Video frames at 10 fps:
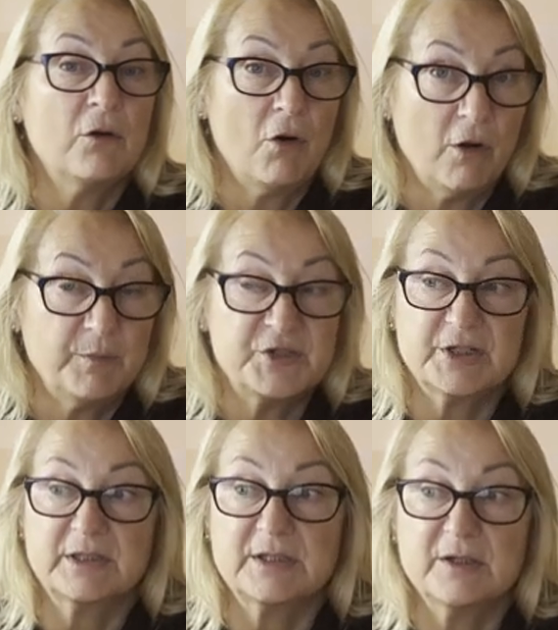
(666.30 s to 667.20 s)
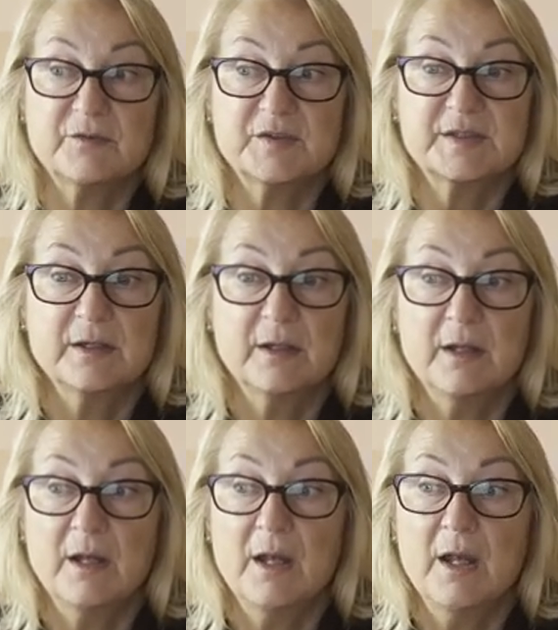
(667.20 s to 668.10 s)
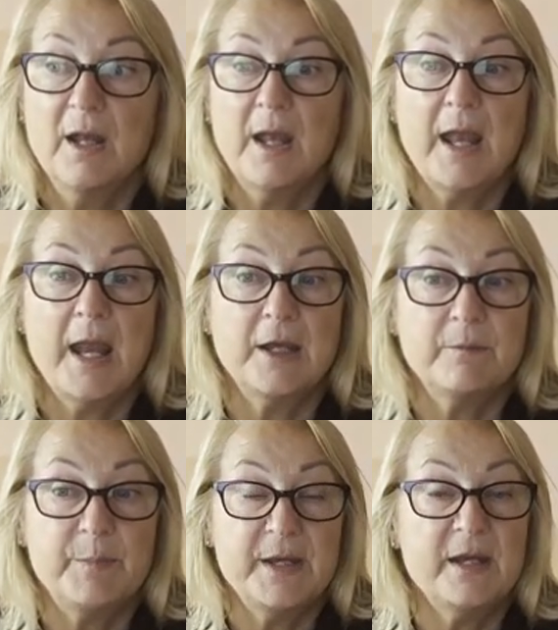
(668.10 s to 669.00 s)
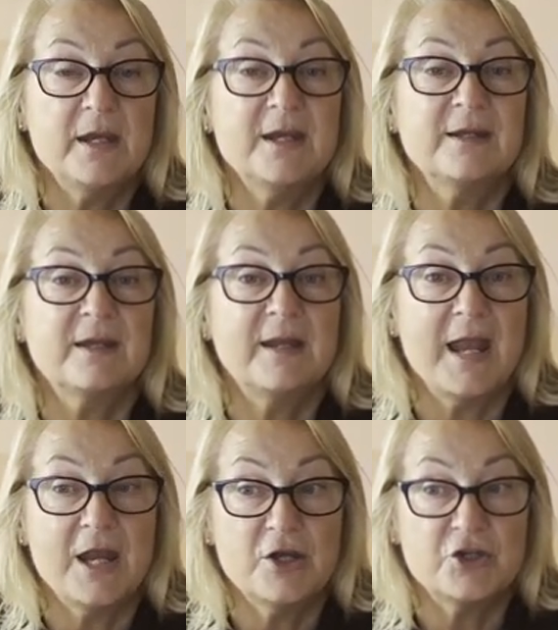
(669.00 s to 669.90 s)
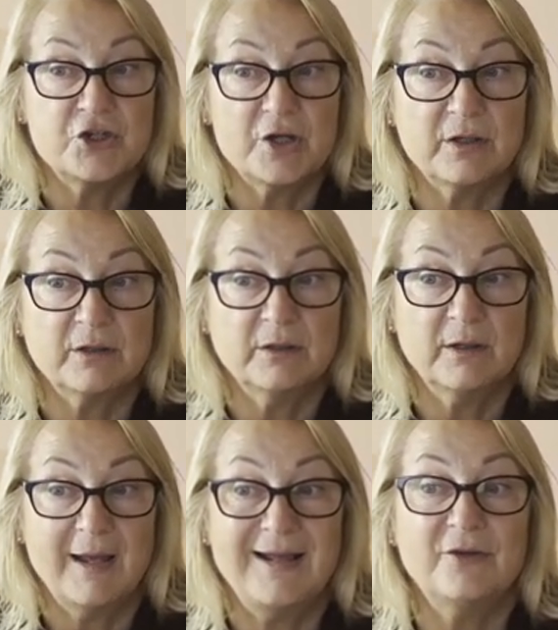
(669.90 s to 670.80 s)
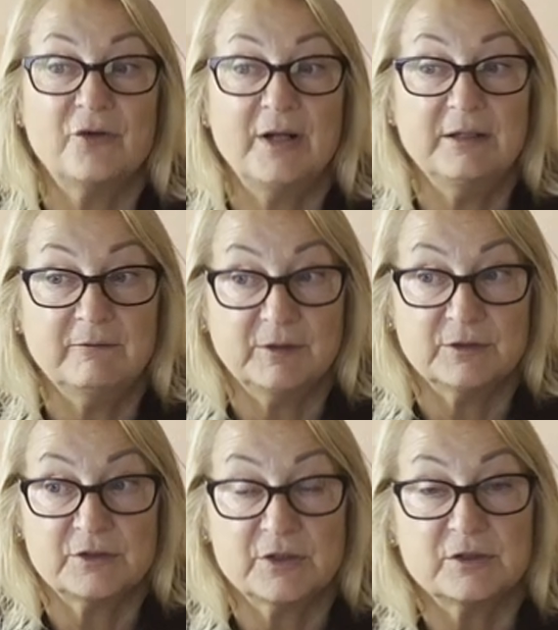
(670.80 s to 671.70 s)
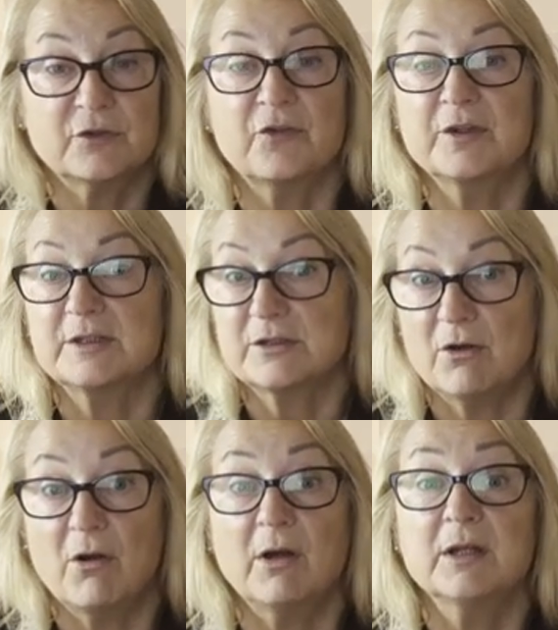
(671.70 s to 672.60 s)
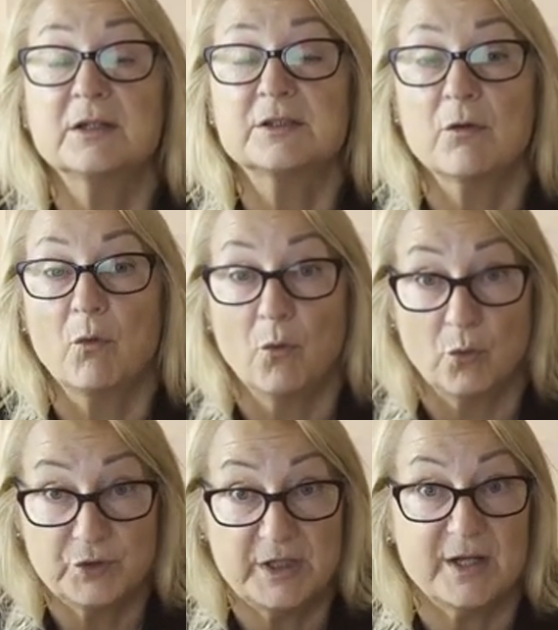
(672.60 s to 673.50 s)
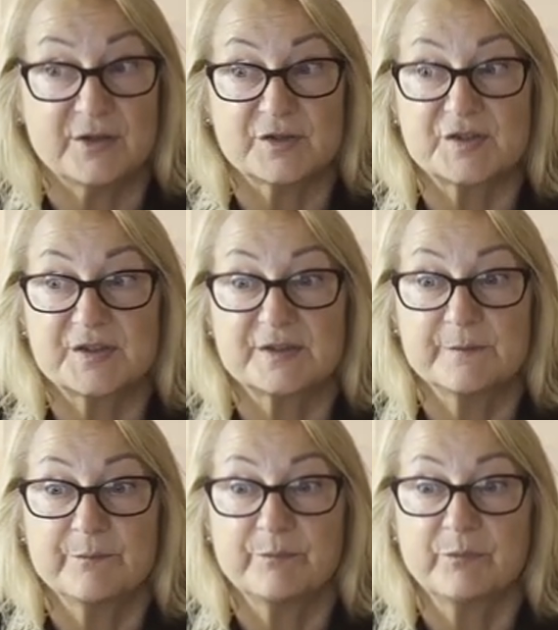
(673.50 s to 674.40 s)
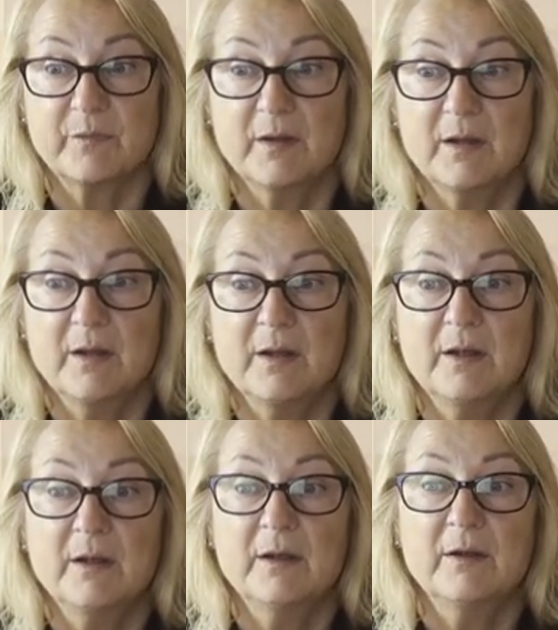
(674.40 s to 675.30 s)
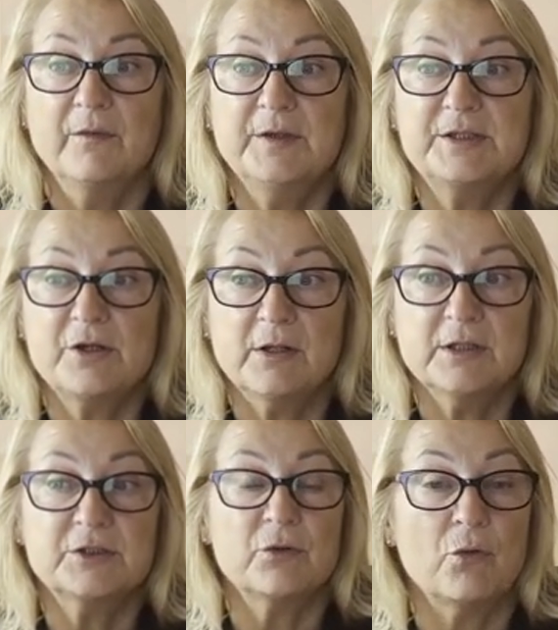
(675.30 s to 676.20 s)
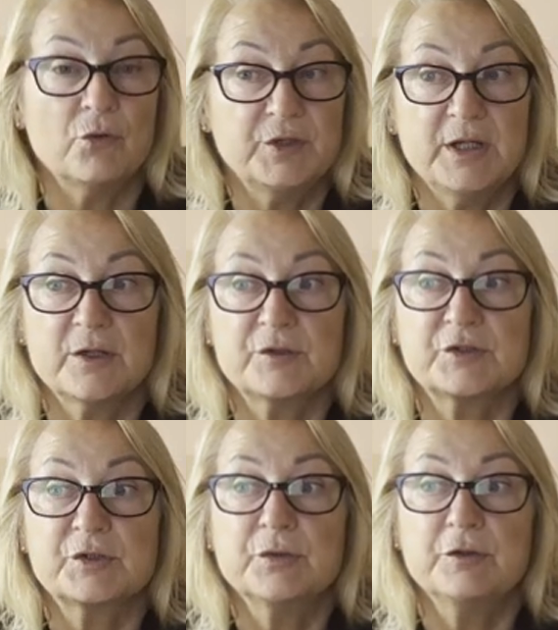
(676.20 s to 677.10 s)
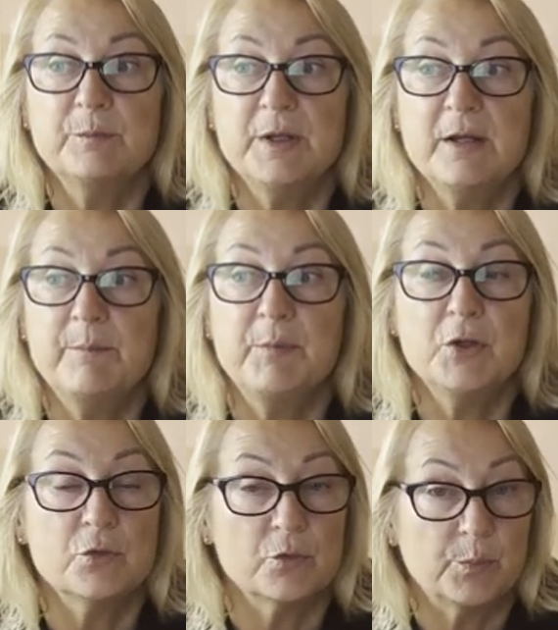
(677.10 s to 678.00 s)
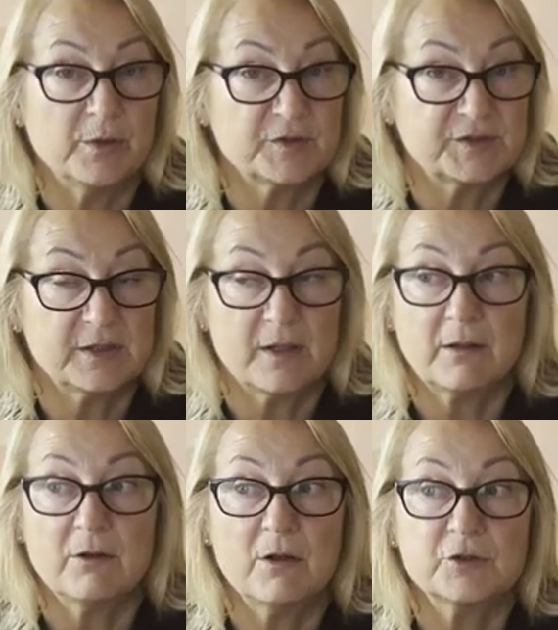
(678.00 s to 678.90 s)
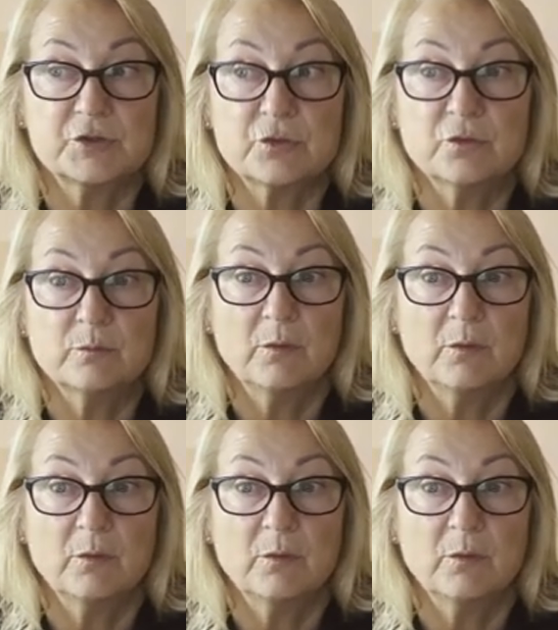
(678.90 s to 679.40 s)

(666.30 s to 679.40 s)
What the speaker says: objectives and be engaging and relevant to the target audience. The target audience could be pupils in a classroom